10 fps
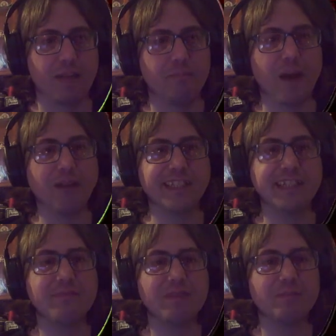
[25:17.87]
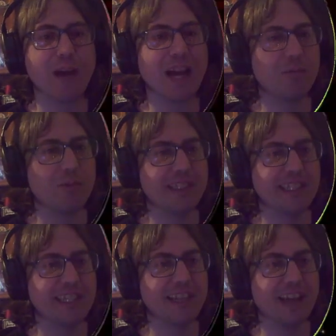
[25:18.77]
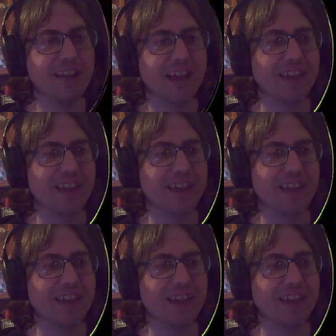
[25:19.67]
bounce it backwards in like that.